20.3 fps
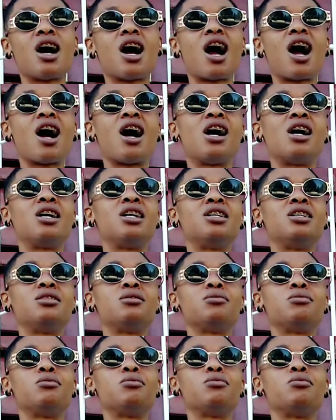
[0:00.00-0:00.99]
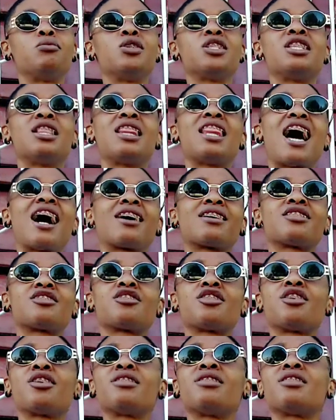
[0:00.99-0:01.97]
I would lack
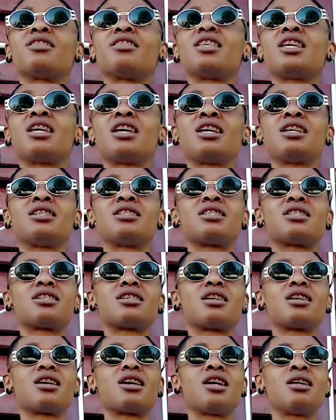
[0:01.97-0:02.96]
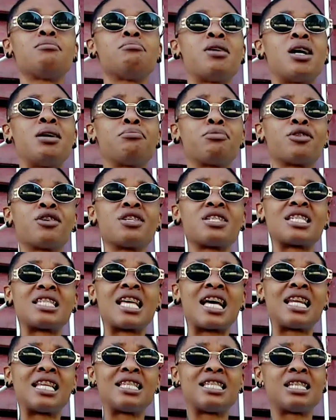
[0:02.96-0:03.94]
certain things in my
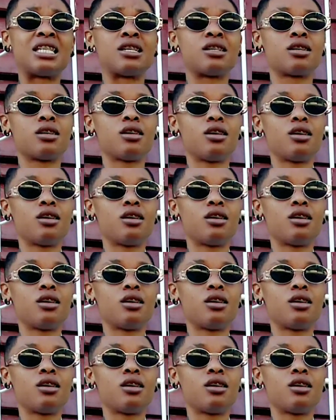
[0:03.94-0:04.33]
personality.